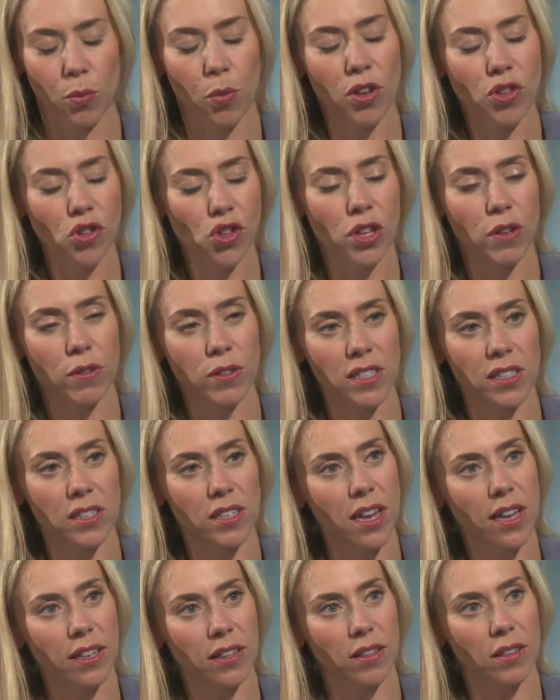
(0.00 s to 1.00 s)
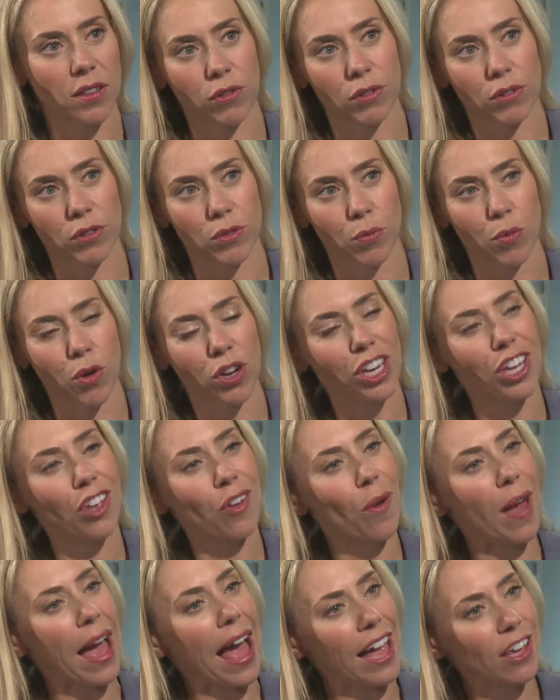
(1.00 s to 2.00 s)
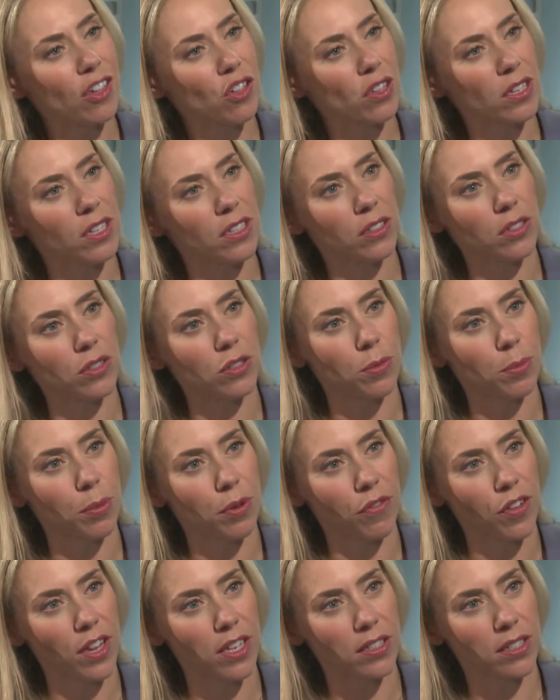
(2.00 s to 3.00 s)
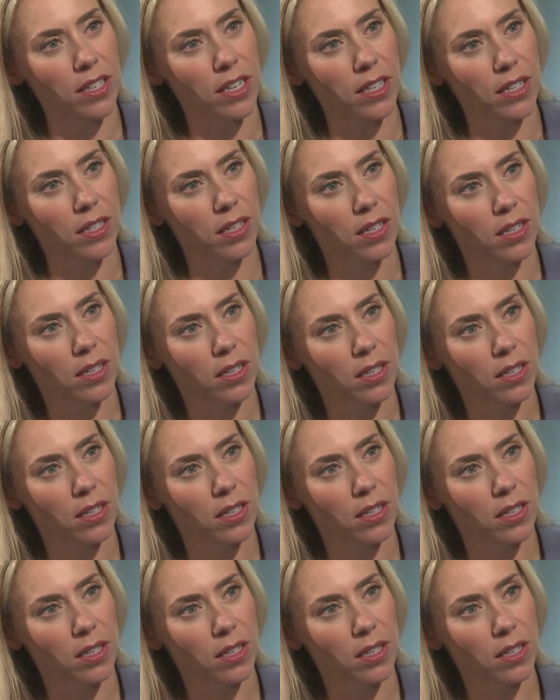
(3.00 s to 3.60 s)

once you detect fraud, what can you actually do to prevent it?